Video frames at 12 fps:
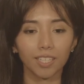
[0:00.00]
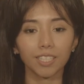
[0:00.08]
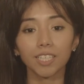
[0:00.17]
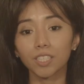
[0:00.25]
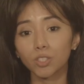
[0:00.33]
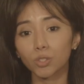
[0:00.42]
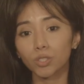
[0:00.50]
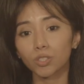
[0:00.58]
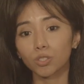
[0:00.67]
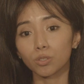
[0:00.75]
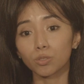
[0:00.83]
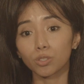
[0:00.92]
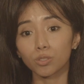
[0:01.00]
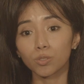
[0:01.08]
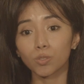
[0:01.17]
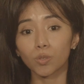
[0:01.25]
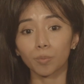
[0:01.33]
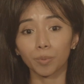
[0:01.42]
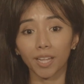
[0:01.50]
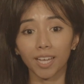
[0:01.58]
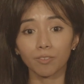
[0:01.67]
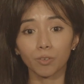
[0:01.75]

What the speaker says: The insurance you choose to apply